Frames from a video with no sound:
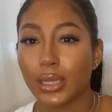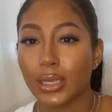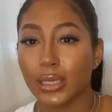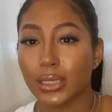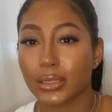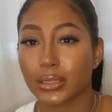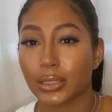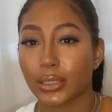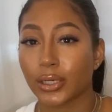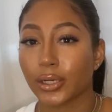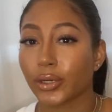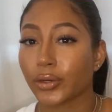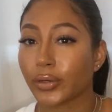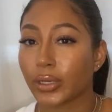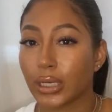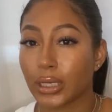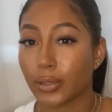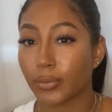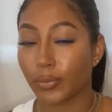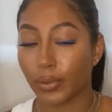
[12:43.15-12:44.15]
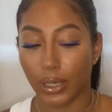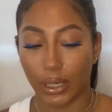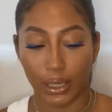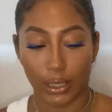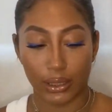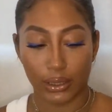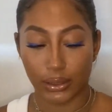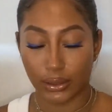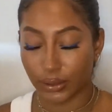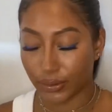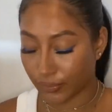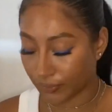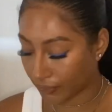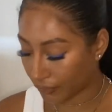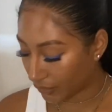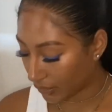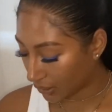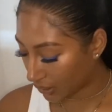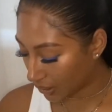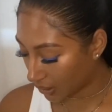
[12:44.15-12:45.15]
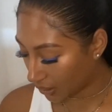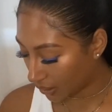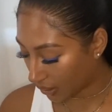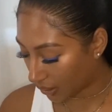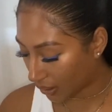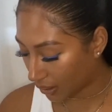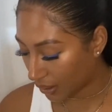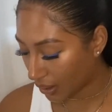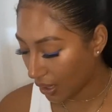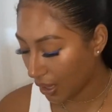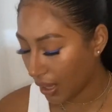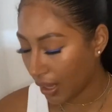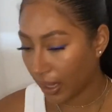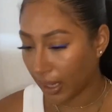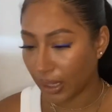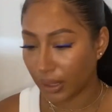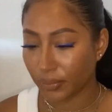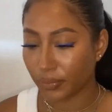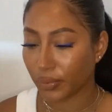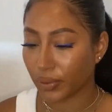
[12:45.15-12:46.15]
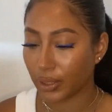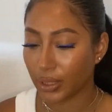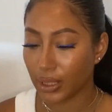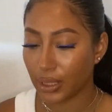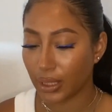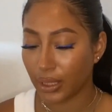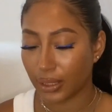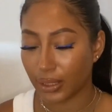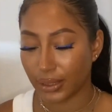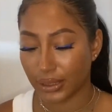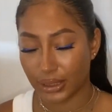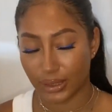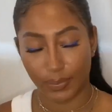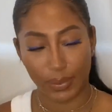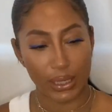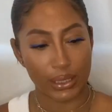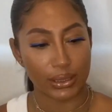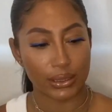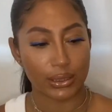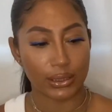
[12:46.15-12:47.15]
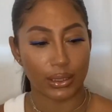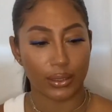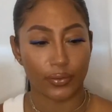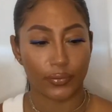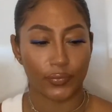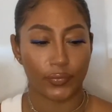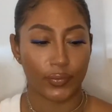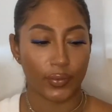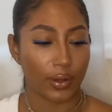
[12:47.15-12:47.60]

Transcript: It's a Korean brand. It's really good and pretty inexpensive,